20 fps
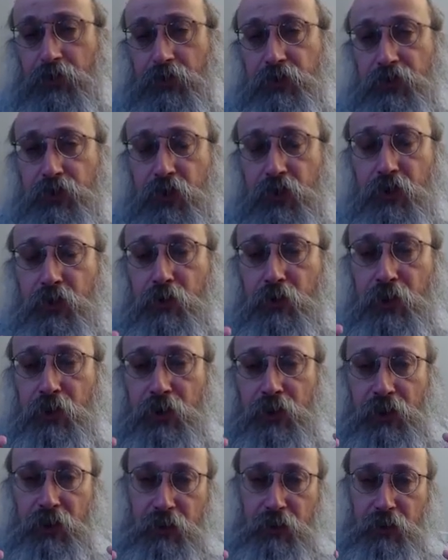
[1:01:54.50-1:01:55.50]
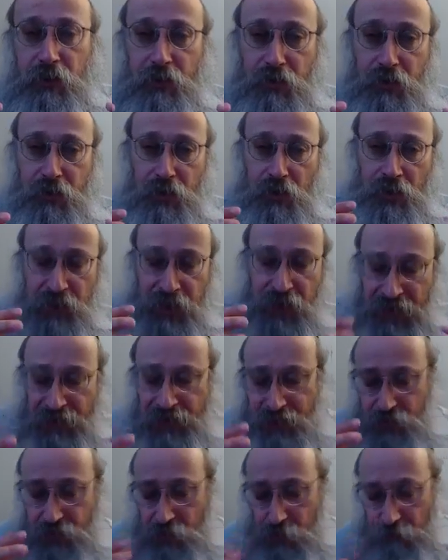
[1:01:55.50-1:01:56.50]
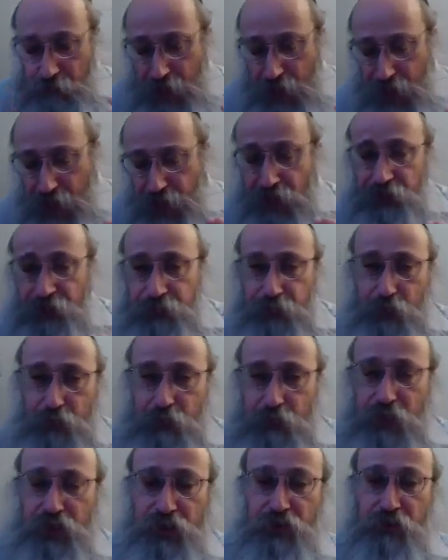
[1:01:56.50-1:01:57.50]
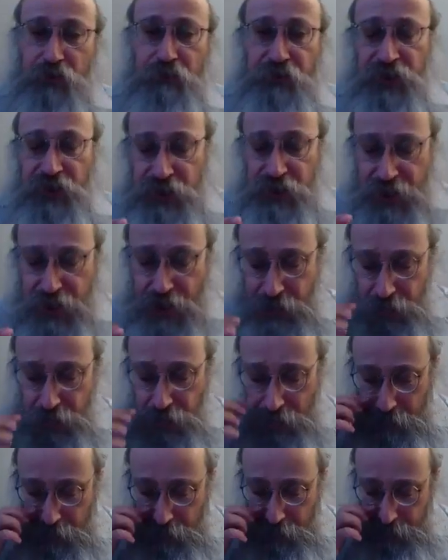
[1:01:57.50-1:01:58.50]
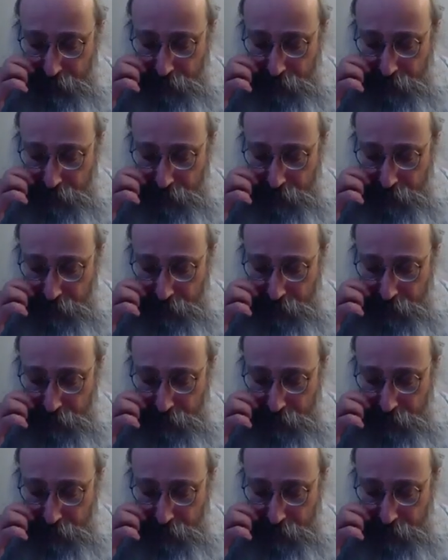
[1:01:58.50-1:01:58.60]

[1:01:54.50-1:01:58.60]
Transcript: So let's compare it for a minute, if I can,